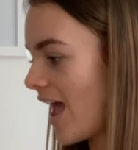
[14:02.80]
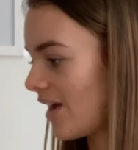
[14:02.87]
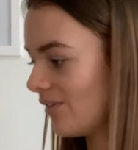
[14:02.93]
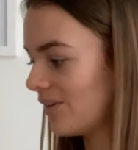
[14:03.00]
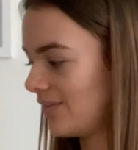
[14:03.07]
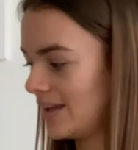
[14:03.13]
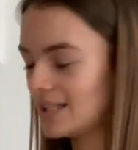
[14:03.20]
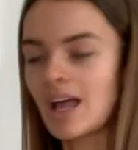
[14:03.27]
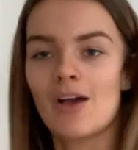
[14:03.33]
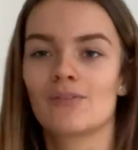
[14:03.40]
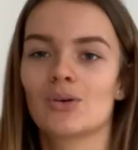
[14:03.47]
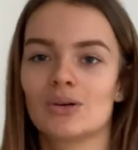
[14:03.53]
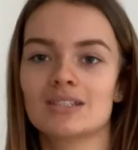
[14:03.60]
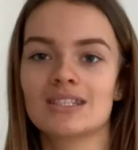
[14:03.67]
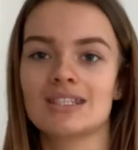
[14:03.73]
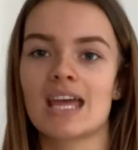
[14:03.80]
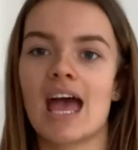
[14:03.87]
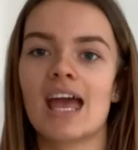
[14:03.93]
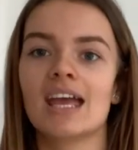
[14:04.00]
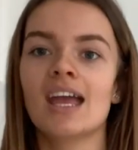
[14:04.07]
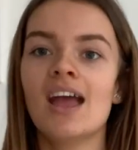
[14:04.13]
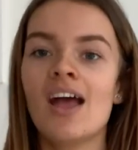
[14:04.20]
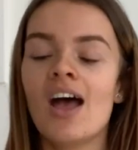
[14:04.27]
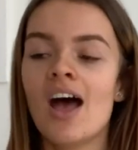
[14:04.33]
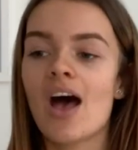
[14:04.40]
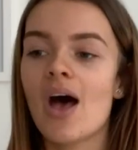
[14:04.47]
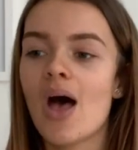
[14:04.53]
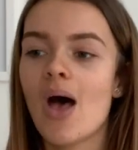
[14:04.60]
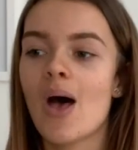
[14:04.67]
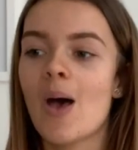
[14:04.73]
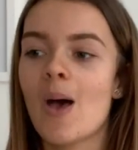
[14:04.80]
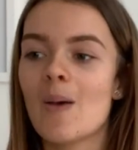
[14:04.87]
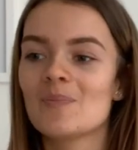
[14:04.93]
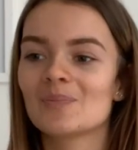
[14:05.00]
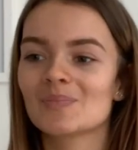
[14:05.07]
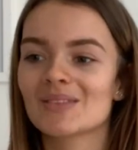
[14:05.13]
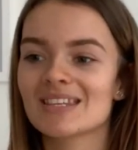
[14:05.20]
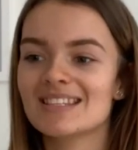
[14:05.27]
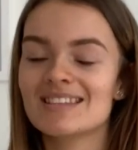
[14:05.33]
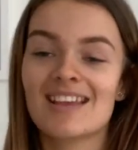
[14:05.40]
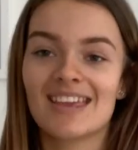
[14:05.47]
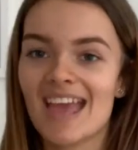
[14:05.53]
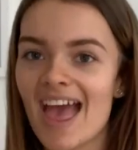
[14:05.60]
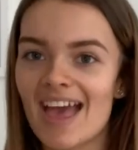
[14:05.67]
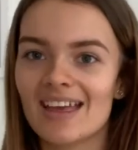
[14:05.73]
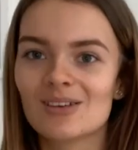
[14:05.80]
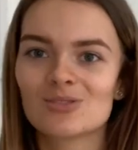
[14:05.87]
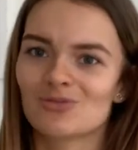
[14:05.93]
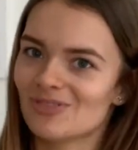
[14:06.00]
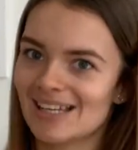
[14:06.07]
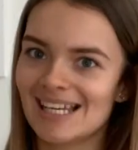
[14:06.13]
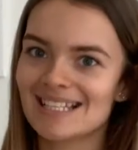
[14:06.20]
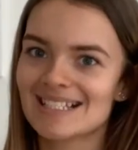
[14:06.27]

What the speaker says: everything that I've got today. It was really